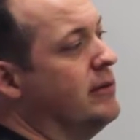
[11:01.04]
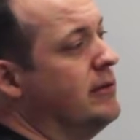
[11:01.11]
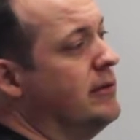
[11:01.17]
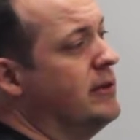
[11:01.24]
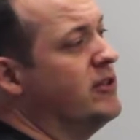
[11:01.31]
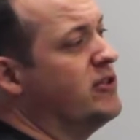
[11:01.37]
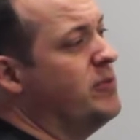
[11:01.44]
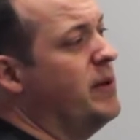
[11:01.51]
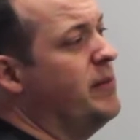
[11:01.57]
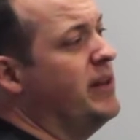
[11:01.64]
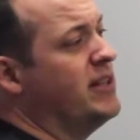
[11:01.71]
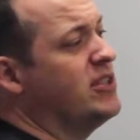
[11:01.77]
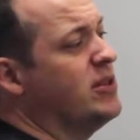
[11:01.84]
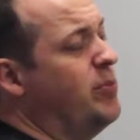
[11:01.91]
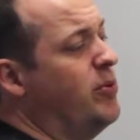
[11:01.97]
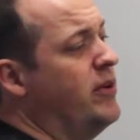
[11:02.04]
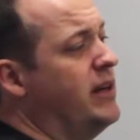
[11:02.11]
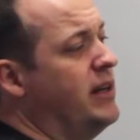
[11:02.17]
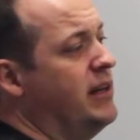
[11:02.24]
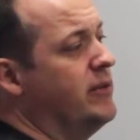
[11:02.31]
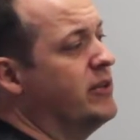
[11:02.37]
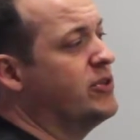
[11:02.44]
Because remember, that's the point
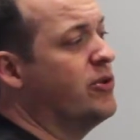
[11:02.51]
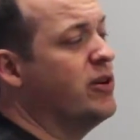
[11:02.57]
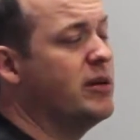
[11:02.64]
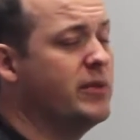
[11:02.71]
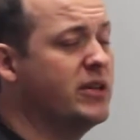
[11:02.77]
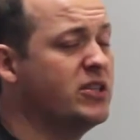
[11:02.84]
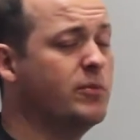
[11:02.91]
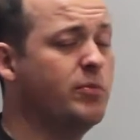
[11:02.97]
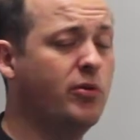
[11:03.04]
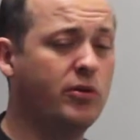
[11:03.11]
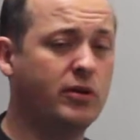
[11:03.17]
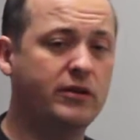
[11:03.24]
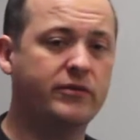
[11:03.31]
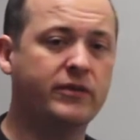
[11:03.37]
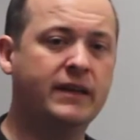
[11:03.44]
here, we're trying to be supportive.